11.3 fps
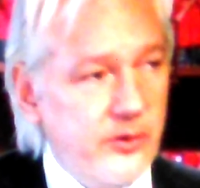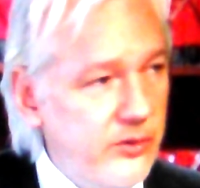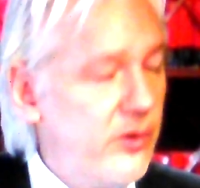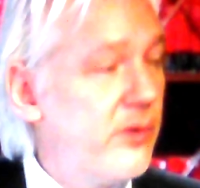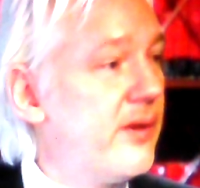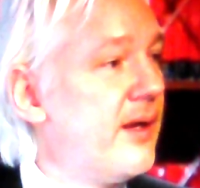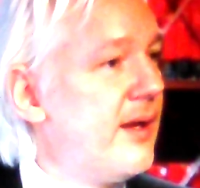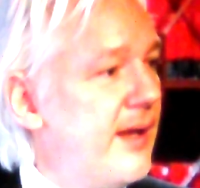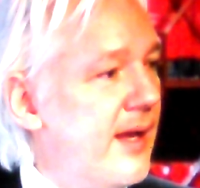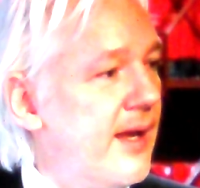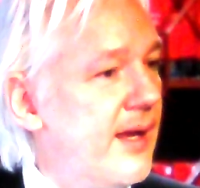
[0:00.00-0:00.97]
You know, you know
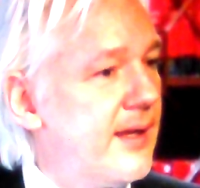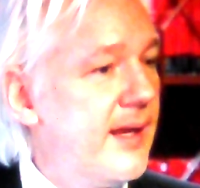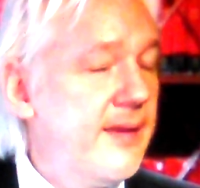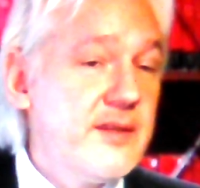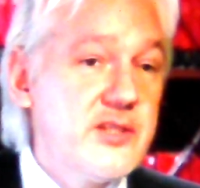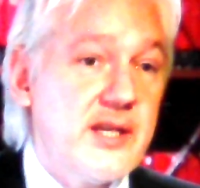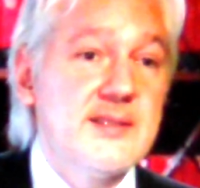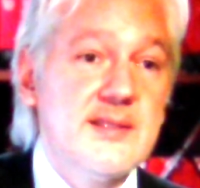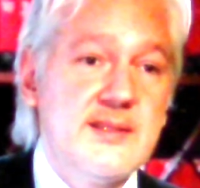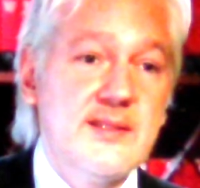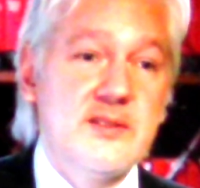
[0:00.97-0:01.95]
uh, in the
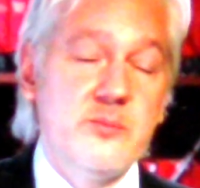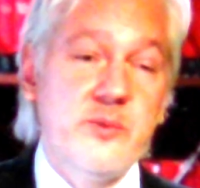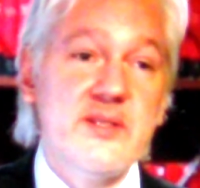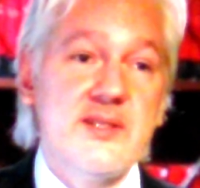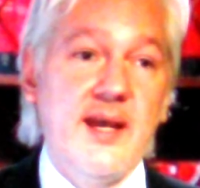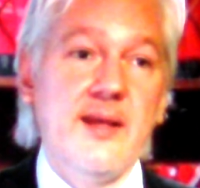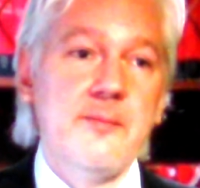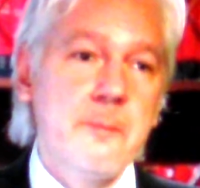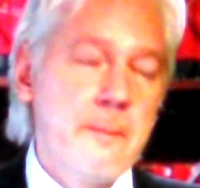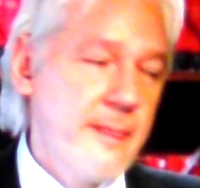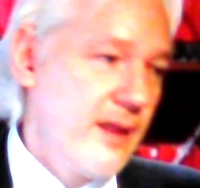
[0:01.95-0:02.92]
justice system, we
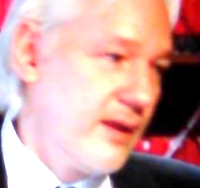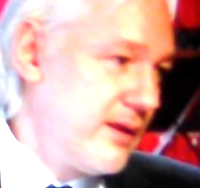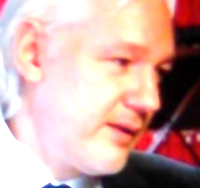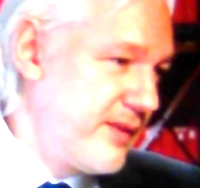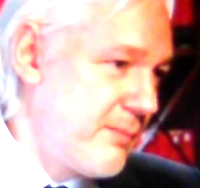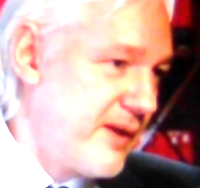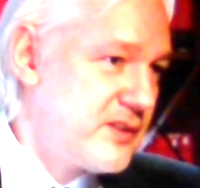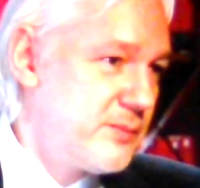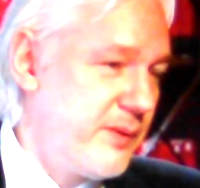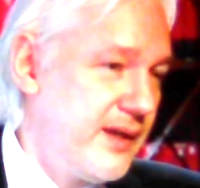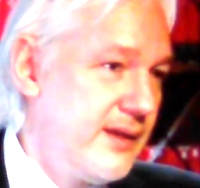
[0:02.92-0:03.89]
say there
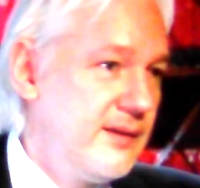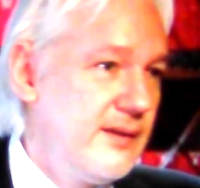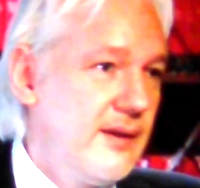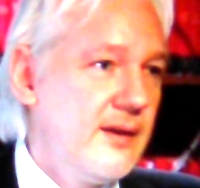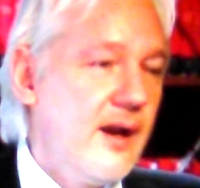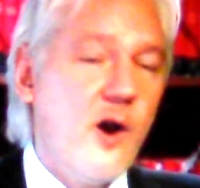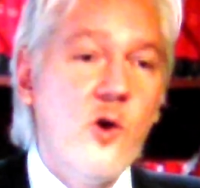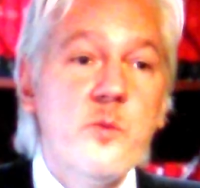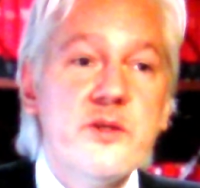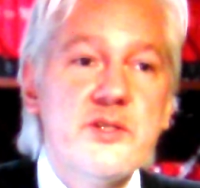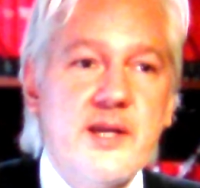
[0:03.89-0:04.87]
must be
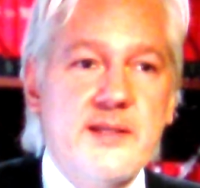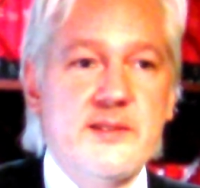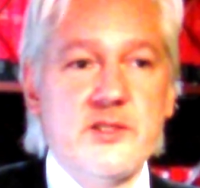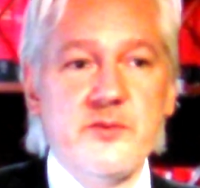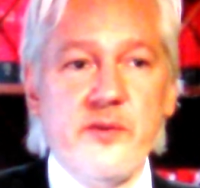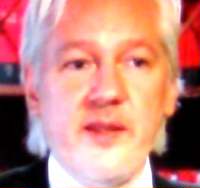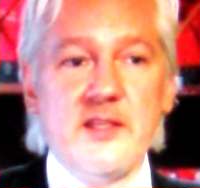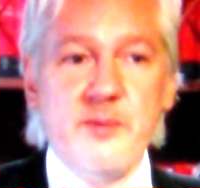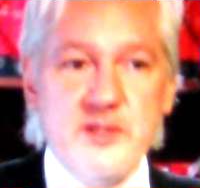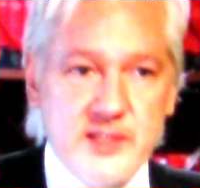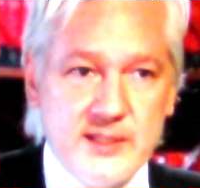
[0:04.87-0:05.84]
open justice for
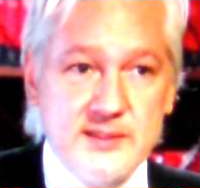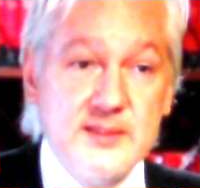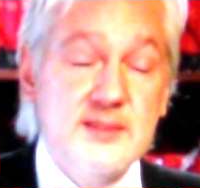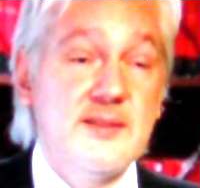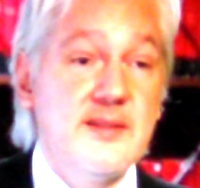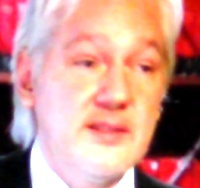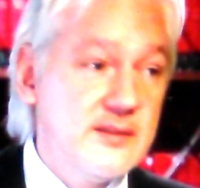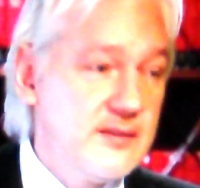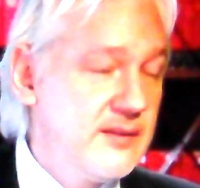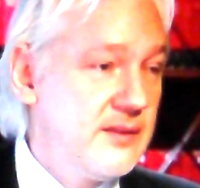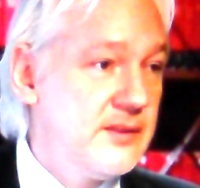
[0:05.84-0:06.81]
there to be justice.
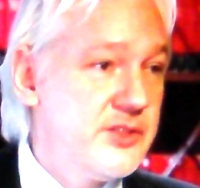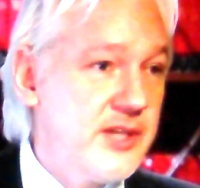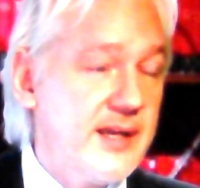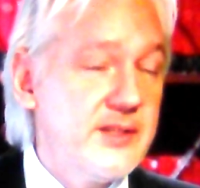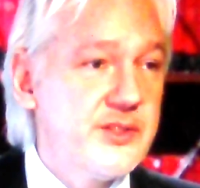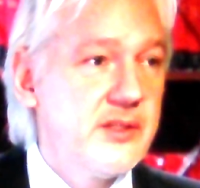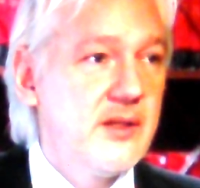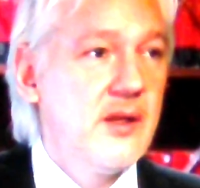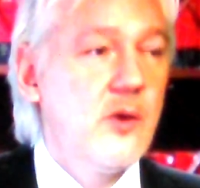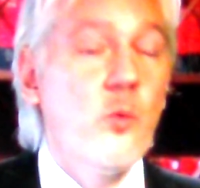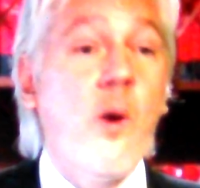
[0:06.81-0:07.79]
The, the judge,
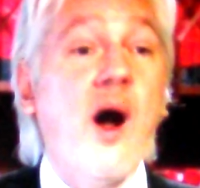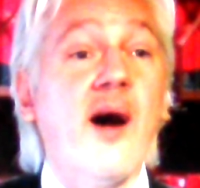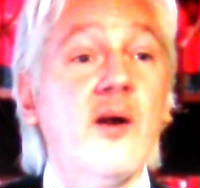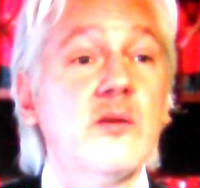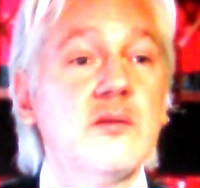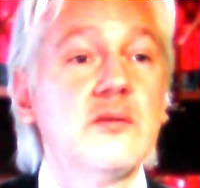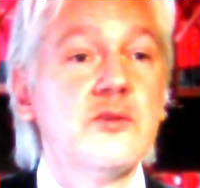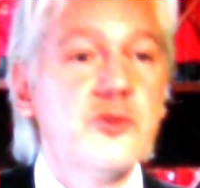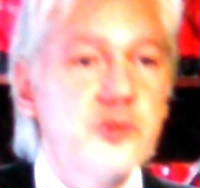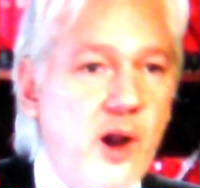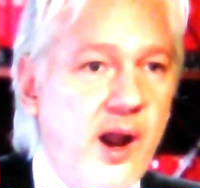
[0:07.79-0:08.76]
while
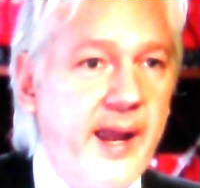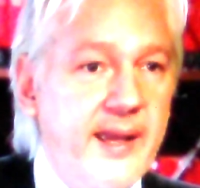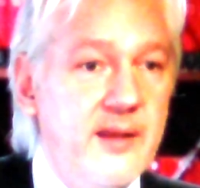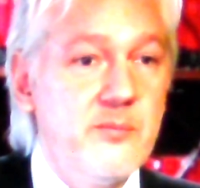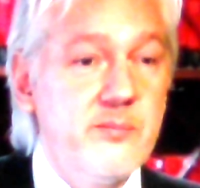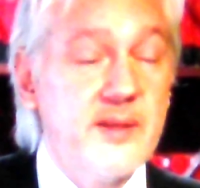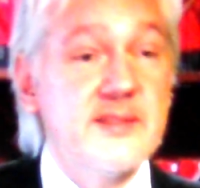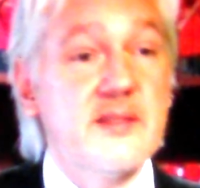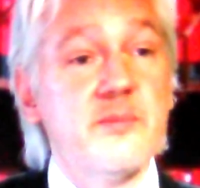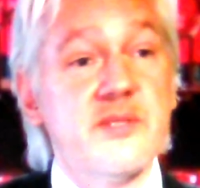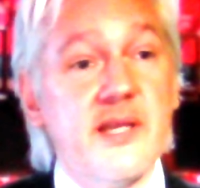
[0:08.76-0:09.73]
trying,
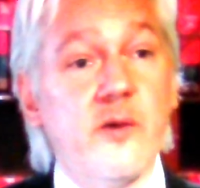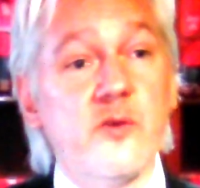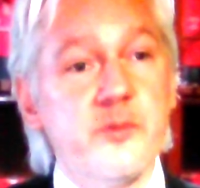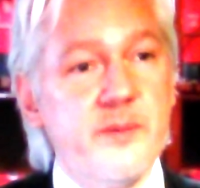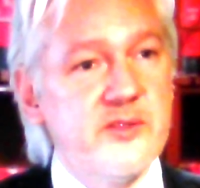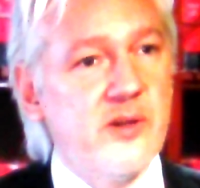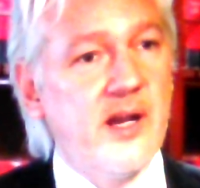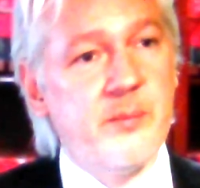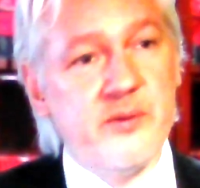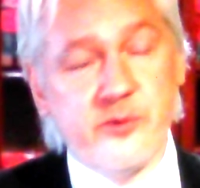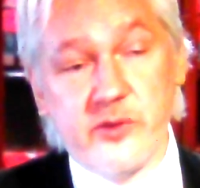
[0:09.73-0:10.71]
must themselves be
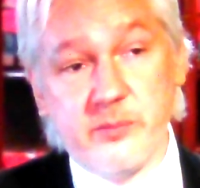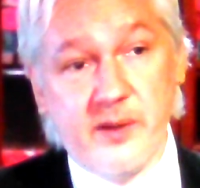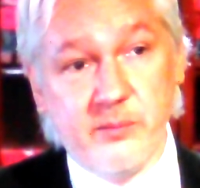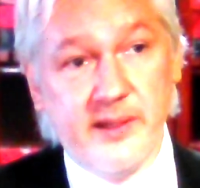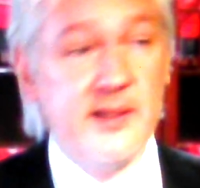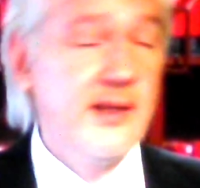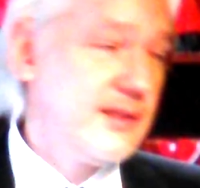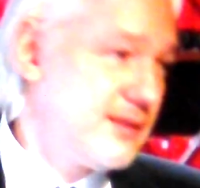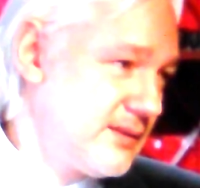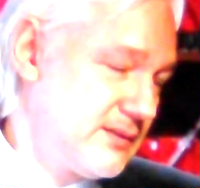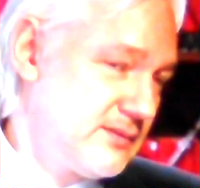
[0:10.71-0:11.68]
tried before the public.
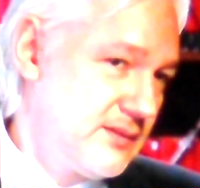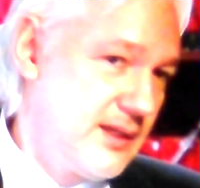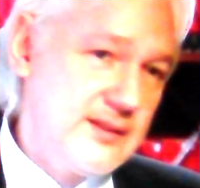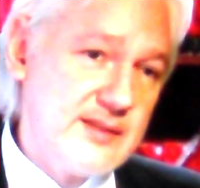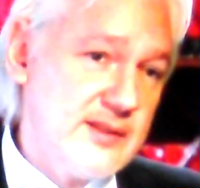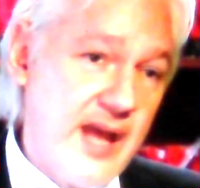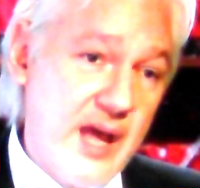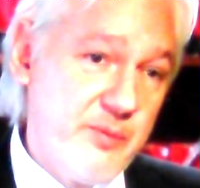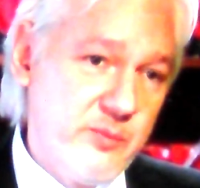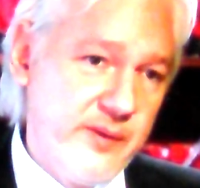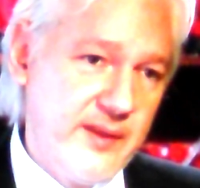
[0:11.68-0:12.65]
Is it fair to say that doesn't
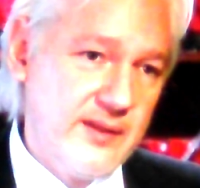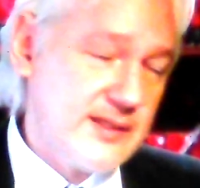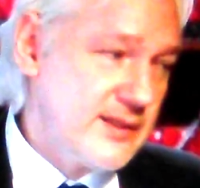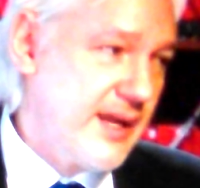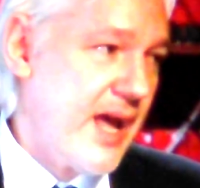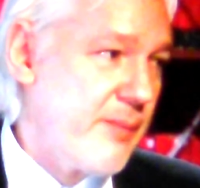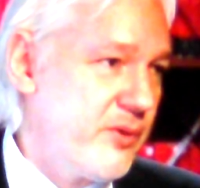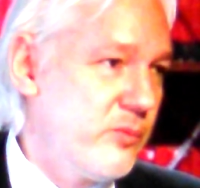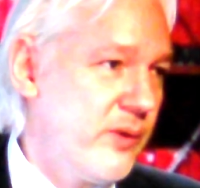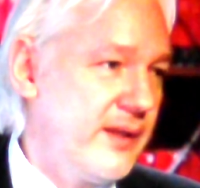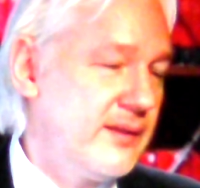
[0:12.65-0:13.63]
happen when it doesn't
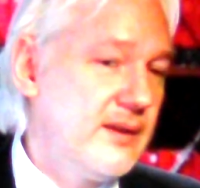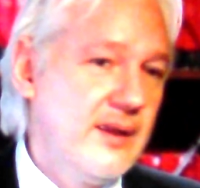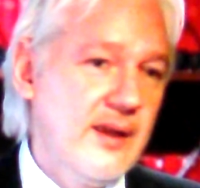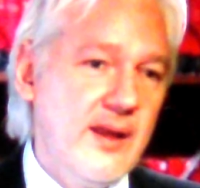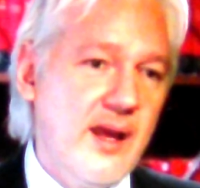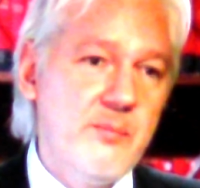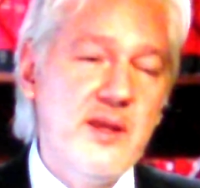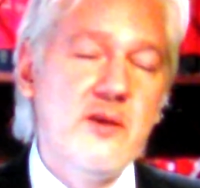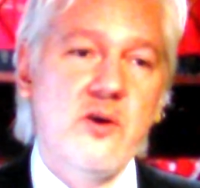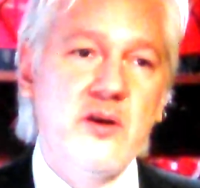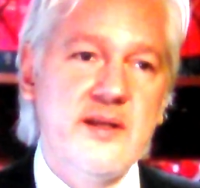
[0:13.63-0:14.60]
happen when a
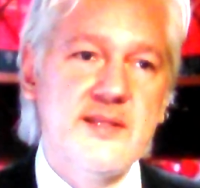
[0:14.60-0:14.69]
media